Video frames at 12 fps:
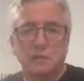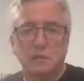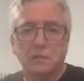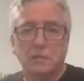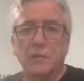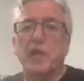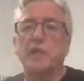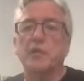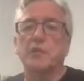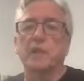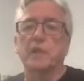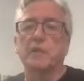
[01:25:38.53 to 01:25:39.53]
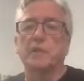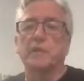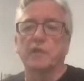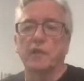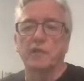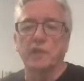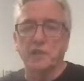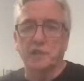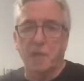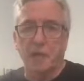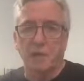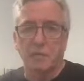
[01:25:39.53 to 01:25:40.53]
the British were there for the longest
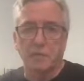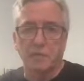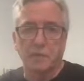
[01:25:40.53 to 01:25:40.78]
time.